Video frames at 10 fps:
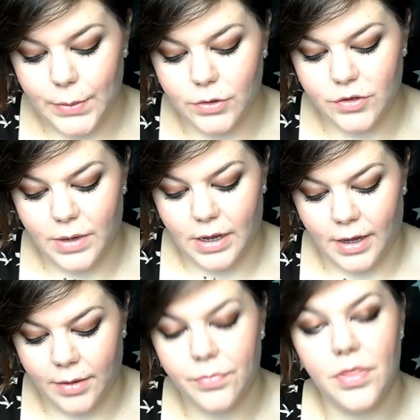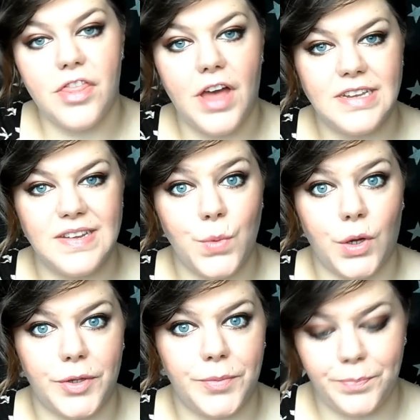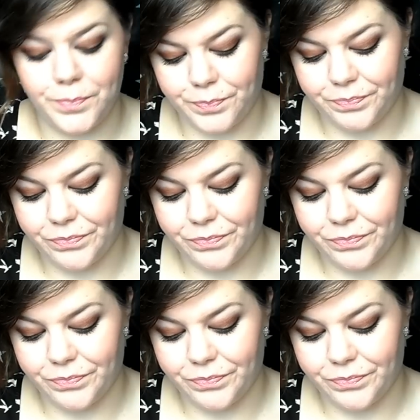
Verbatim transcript: How old am I? thirty-one.